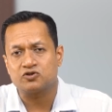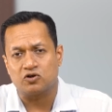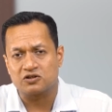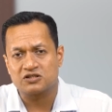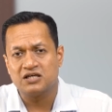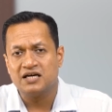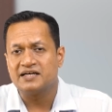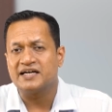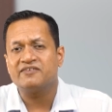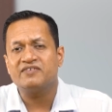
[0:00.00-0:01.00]
stocks
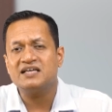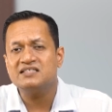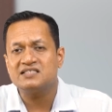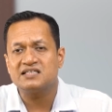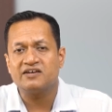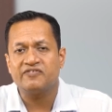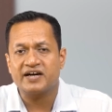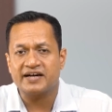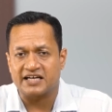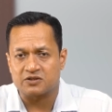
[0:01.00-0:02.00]
that have
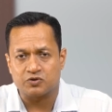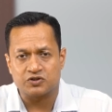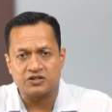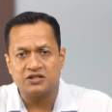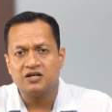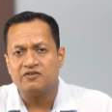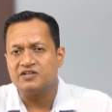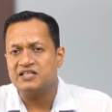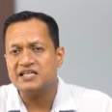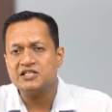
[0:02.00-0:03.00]
insignificant exposure,
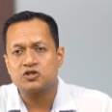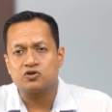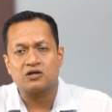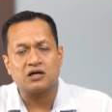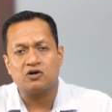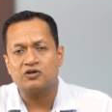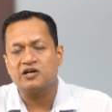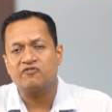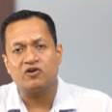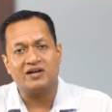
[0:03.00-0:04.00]
with each stock
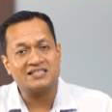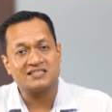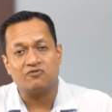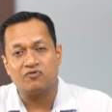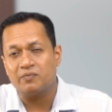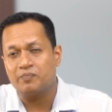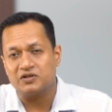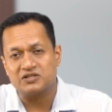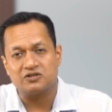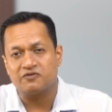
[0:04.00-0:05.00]
accounting for less than
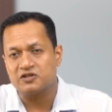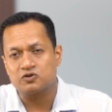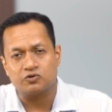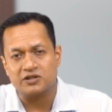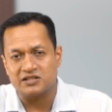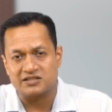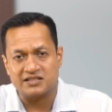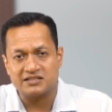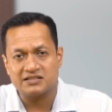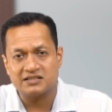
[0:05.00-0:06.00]
1% of its total
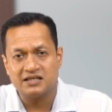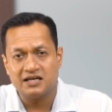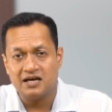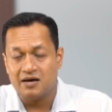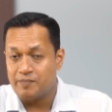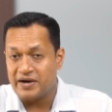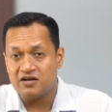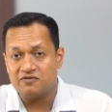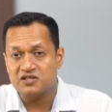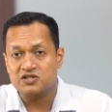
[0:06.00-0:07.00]
assets.
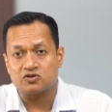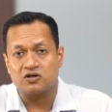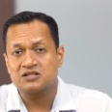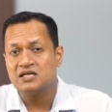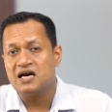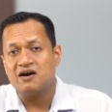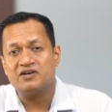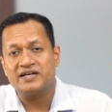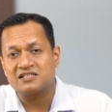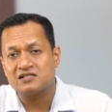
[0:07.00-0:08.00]
Many of these stocks have a
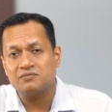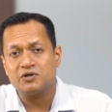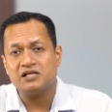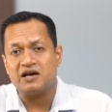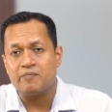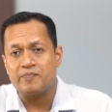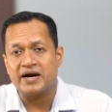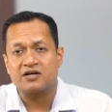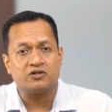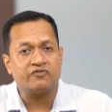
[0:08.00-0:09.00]
negligible
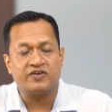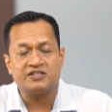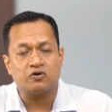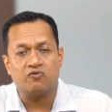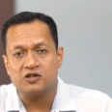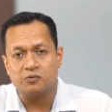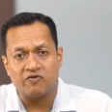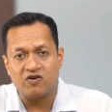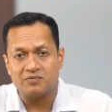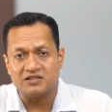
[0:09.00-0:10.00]
impact on the fund's overall
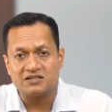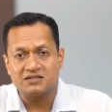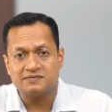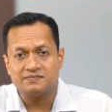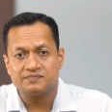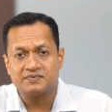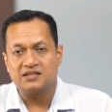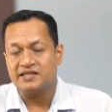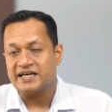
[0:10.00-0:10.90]
performance. The